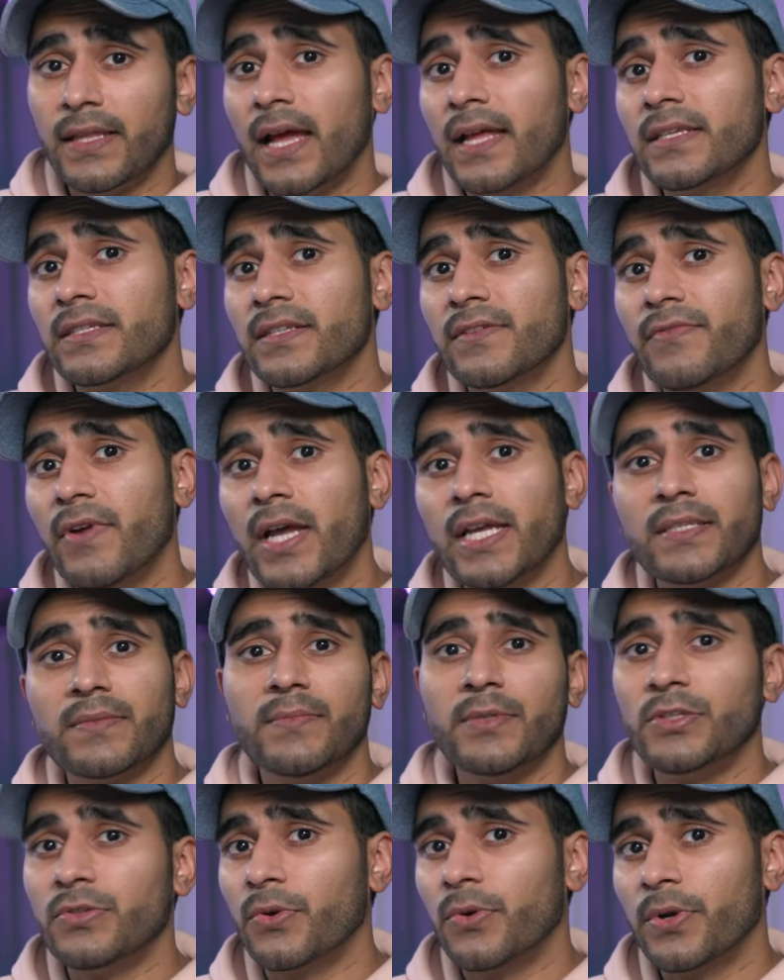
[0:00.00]
that is the
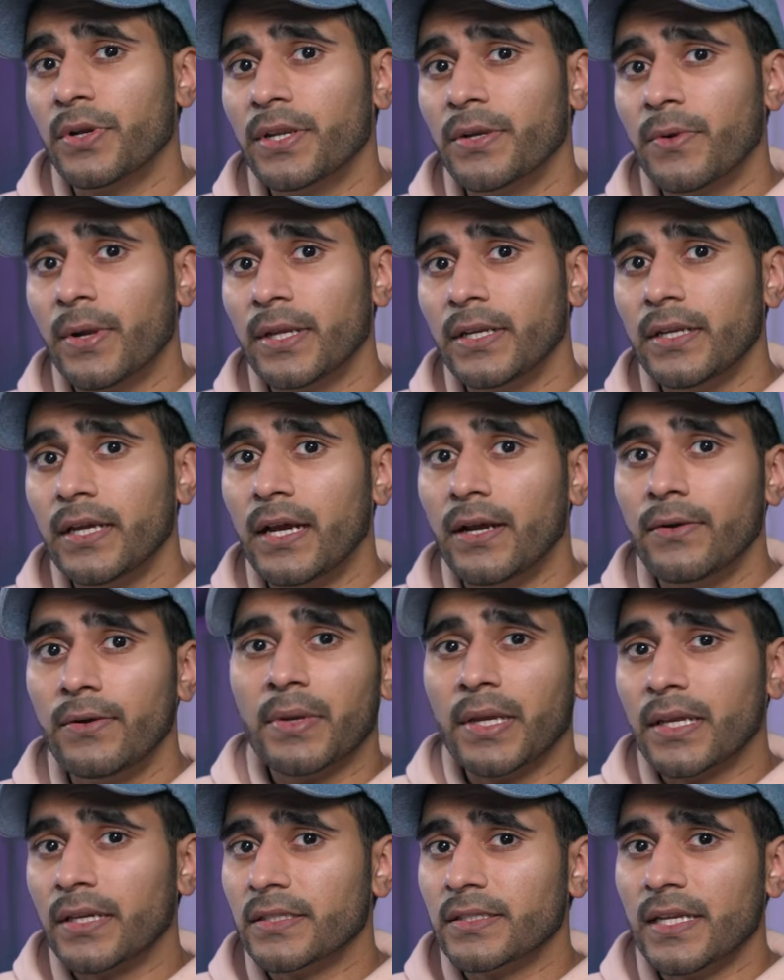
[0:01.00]
vast majority right now
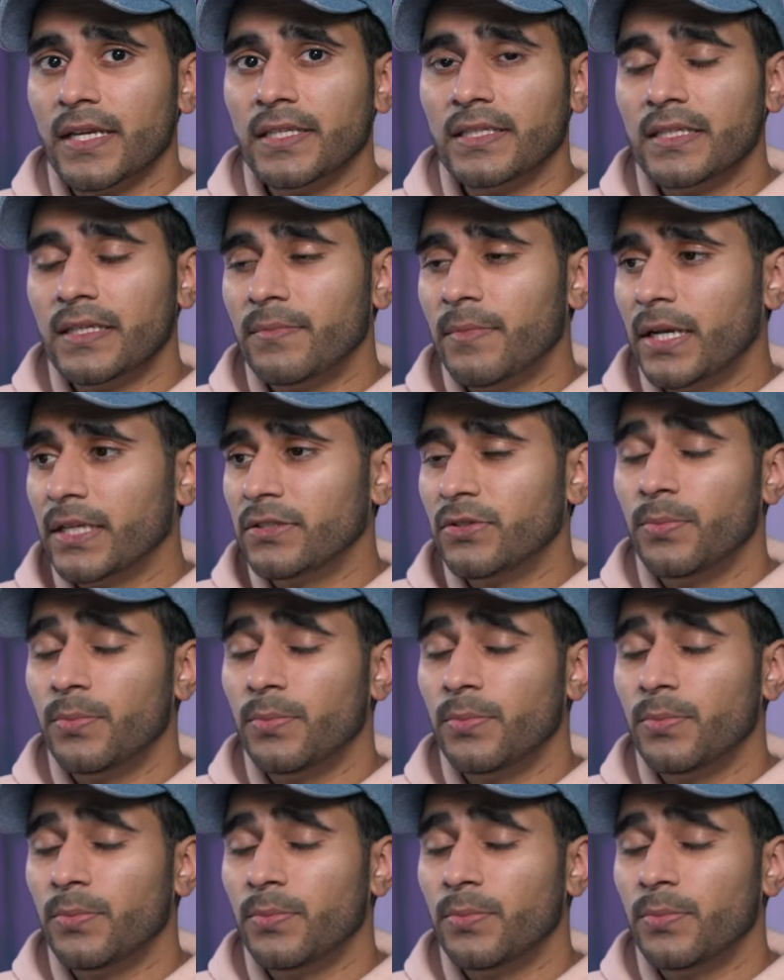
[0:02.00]
because HDMI